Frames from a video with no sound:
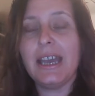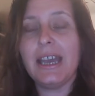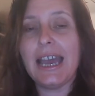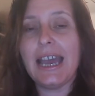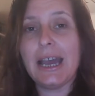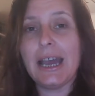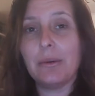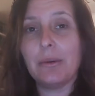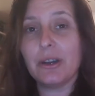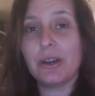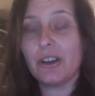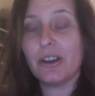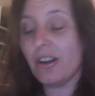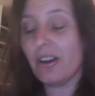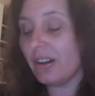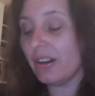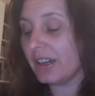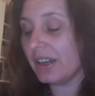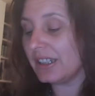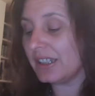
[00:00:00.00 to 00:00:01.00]
our
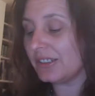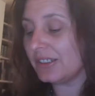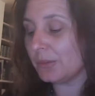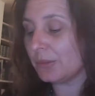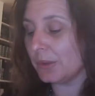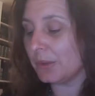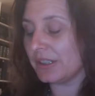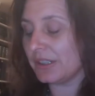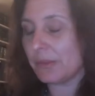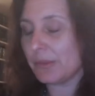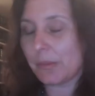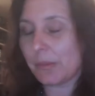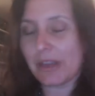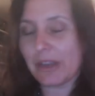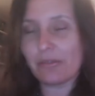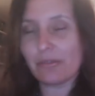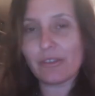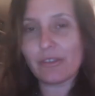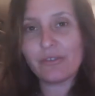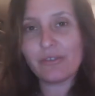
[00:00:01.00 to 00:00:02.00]
guides, what is
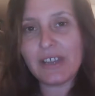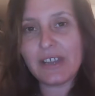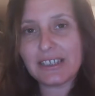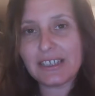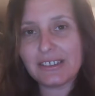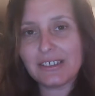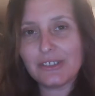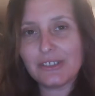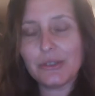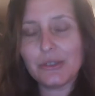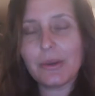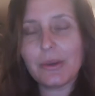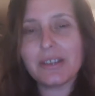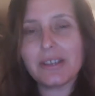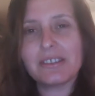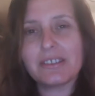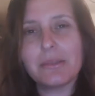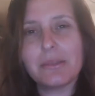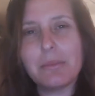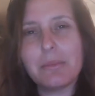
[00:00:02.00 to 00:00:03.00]
being reflected to
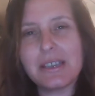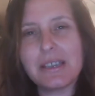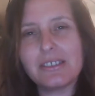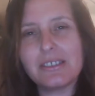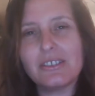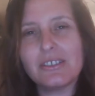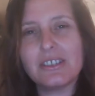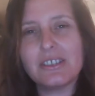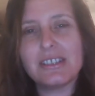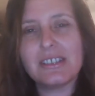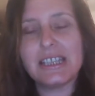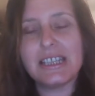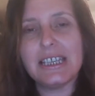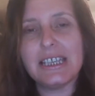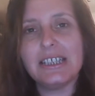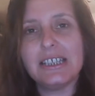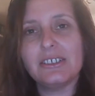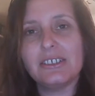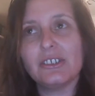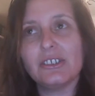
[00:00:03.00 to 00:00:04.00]
us, the messages, the
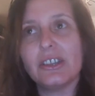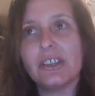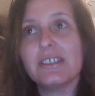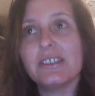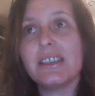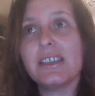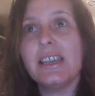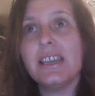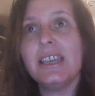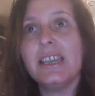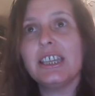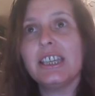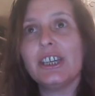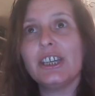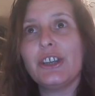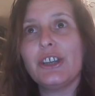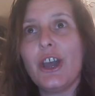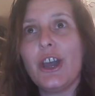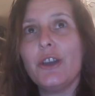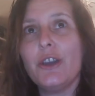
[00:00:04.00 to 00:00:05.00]
insights
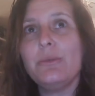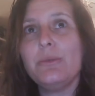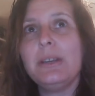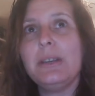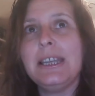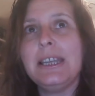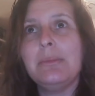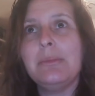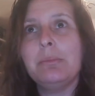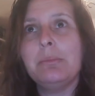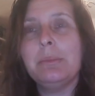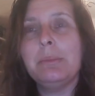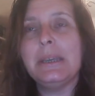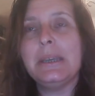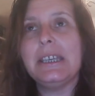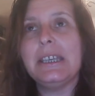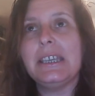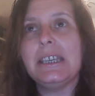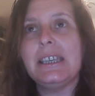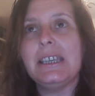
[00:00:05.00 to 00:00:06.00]
can only
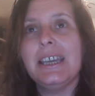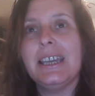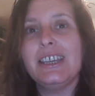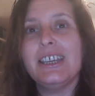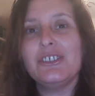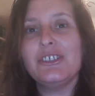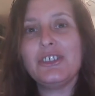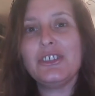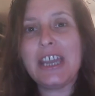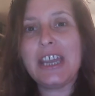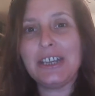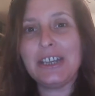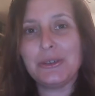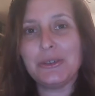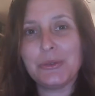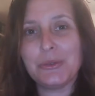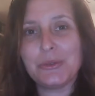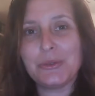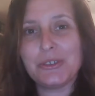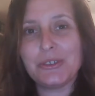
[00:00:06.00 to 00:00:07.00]
be
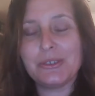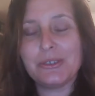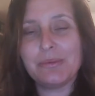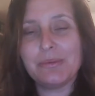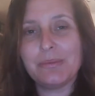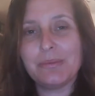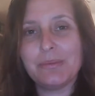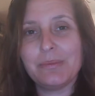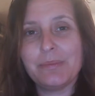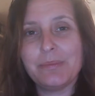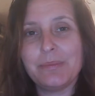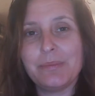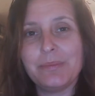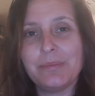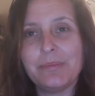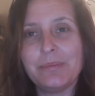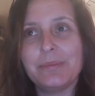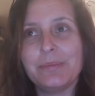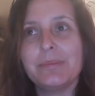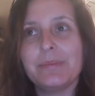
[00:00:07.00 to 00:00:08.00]
channeled
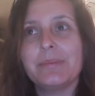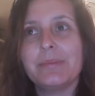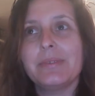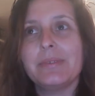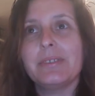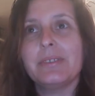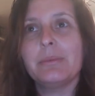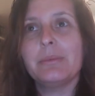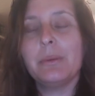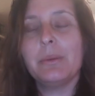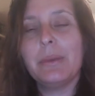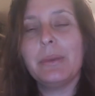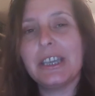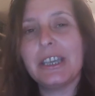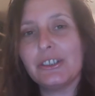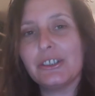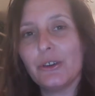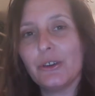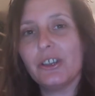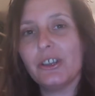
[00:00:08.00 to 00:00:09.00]
when we
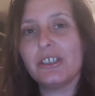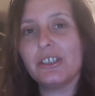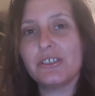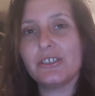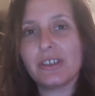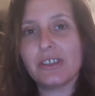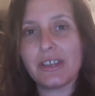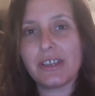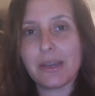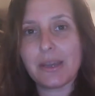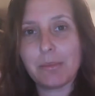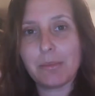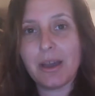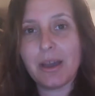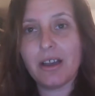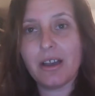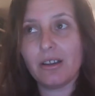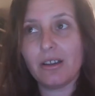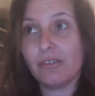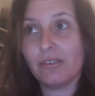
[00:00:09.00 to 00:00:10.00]
acknowledge that they're
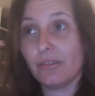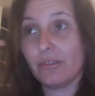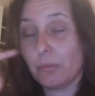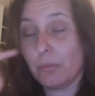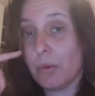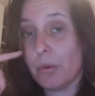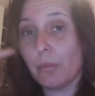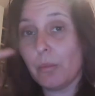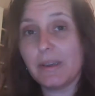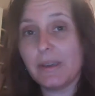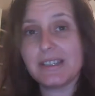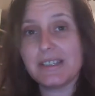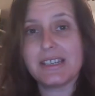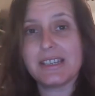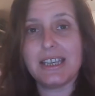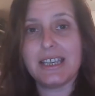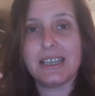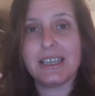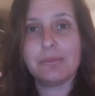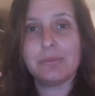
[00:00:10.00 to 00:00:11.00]
part of what we're
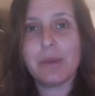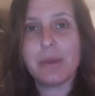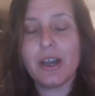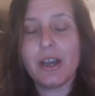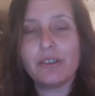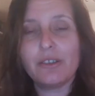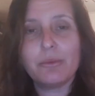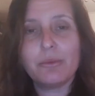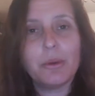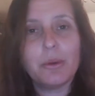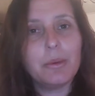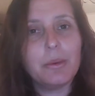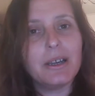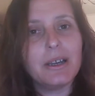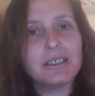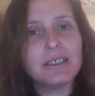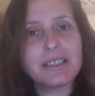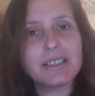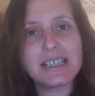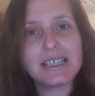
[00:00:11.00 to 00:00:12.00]
seeing, part of what we're
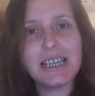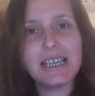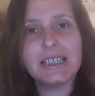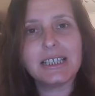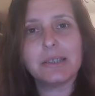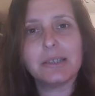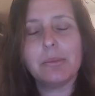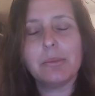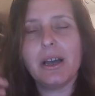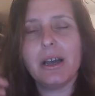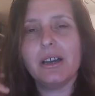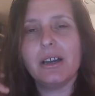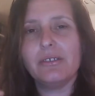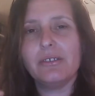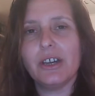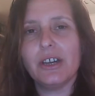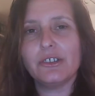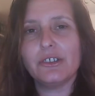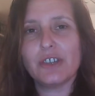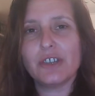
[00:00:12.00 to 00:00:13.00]
understanding, part of
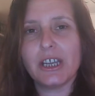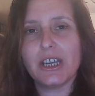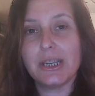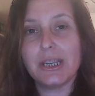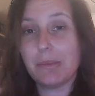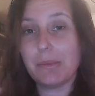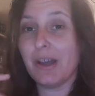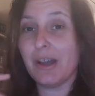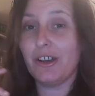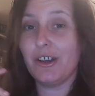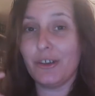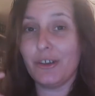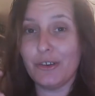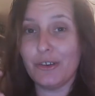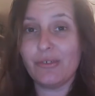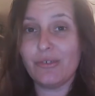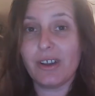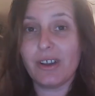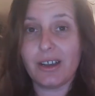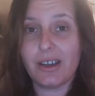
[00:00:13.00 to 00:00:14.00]
our journey, part
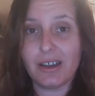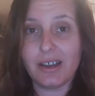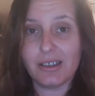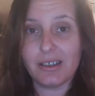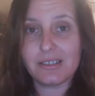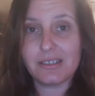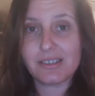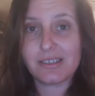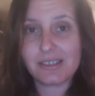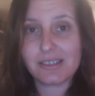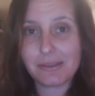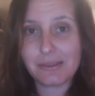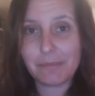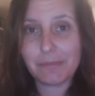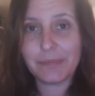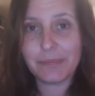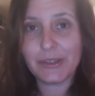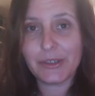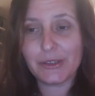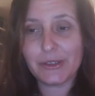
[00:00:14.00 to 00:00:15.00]
of us.
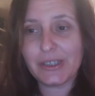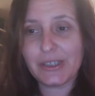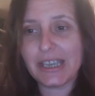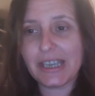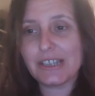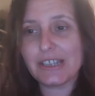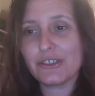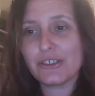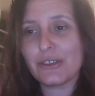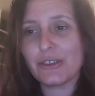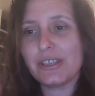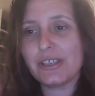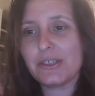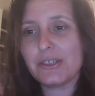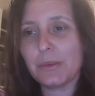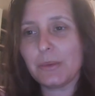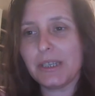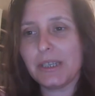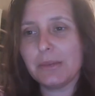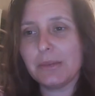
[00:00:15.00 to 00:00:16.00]
Okay, so this
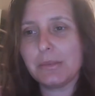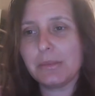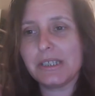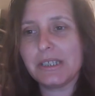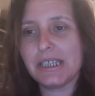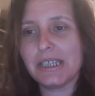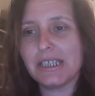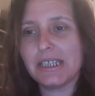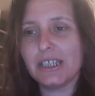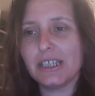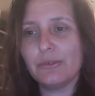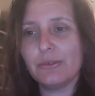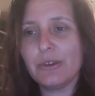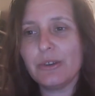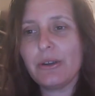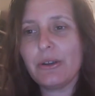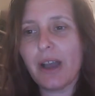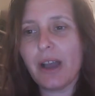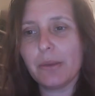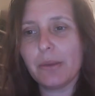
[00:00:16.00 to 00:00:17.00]
week in particular,
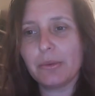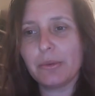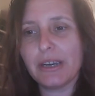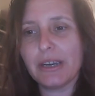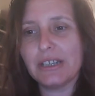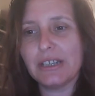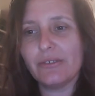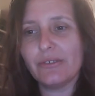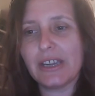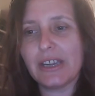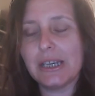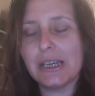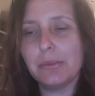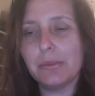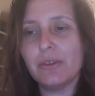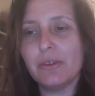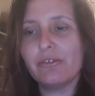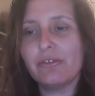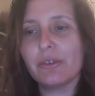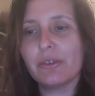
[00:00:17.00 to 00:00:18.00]
real upgrade
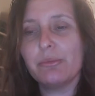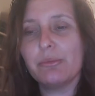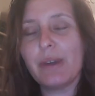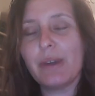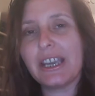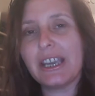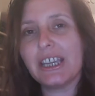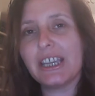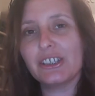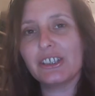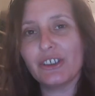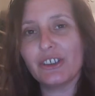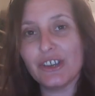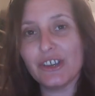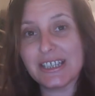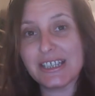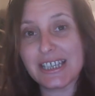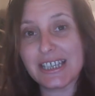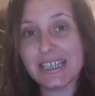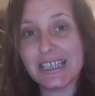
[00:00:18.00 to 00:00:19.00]
available from
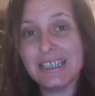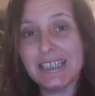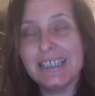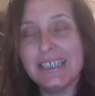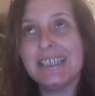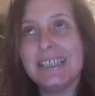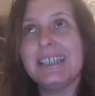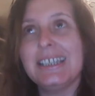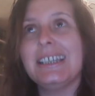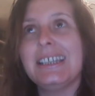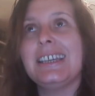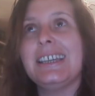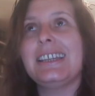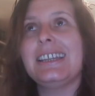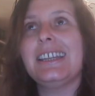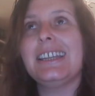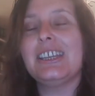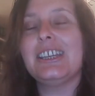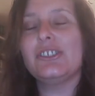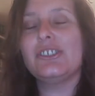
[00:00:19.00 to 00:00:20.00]
recognizing
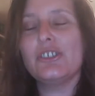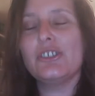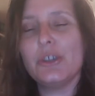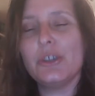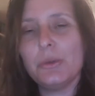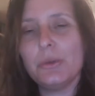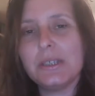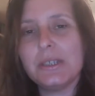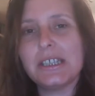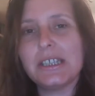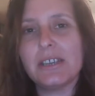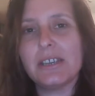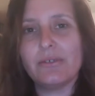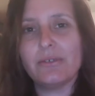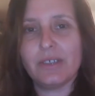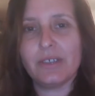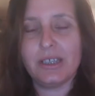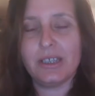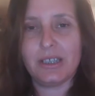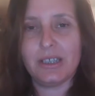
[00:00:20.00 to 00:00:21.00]
the
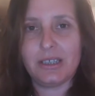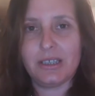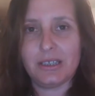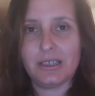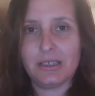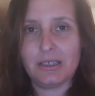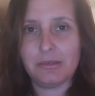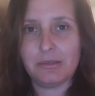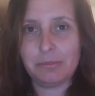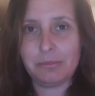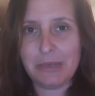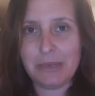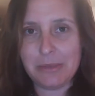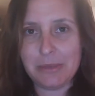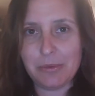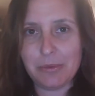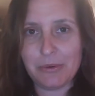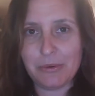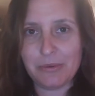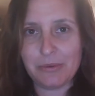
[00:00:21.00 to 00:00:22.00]
intuitive
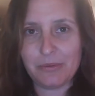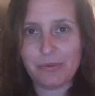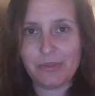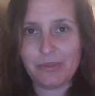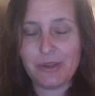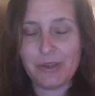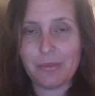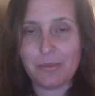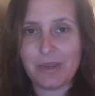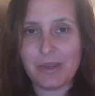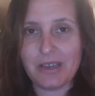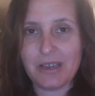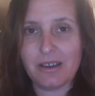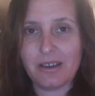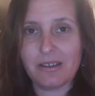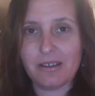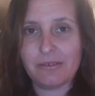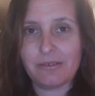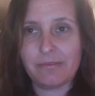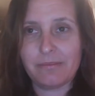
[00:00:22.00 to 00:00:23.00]
people that we
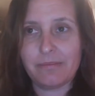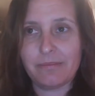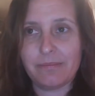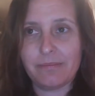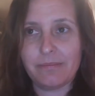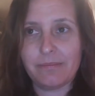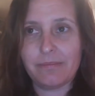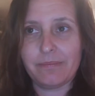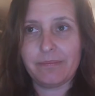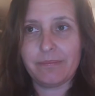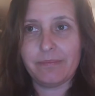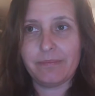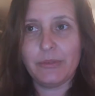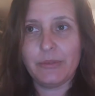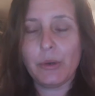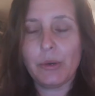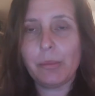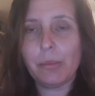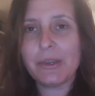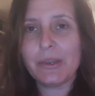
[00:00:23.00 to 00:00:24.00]
are
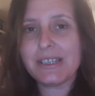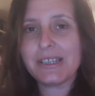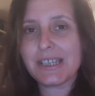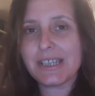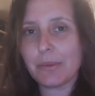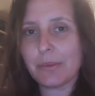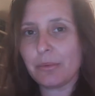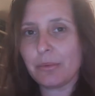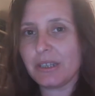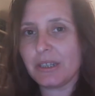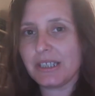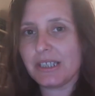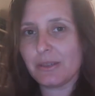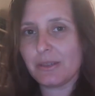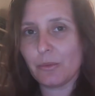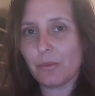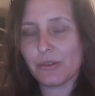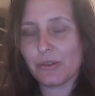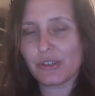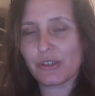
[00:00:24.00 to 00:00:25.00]
not by
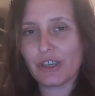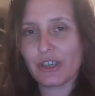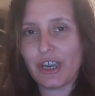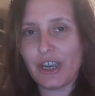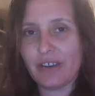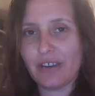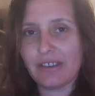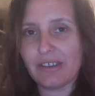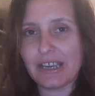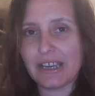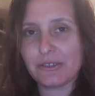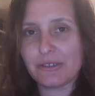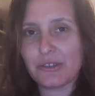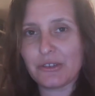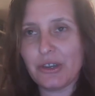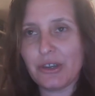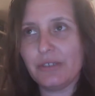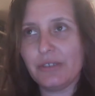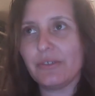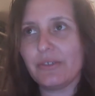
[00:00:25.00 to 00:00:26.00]
separating what's occurring
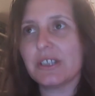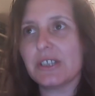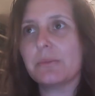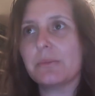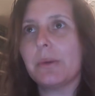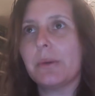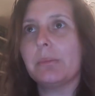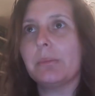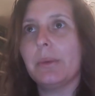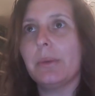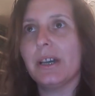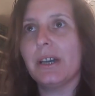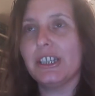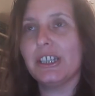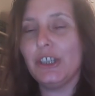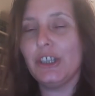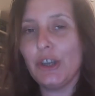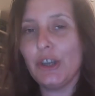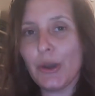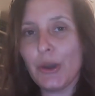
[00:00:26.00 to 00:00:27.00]
outside of us, but by
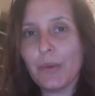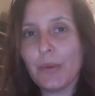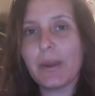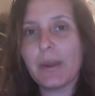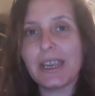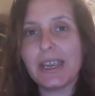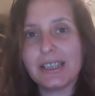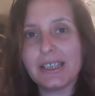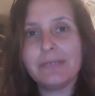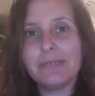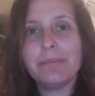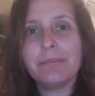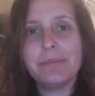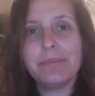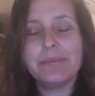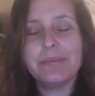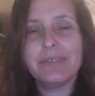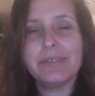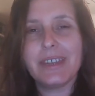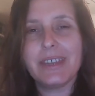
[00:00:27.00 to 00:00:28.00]
knowing
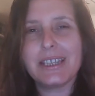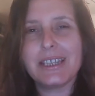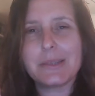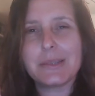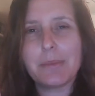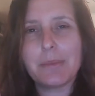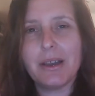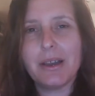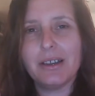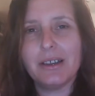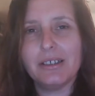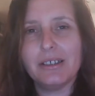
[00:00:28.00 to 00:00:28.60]
that it's part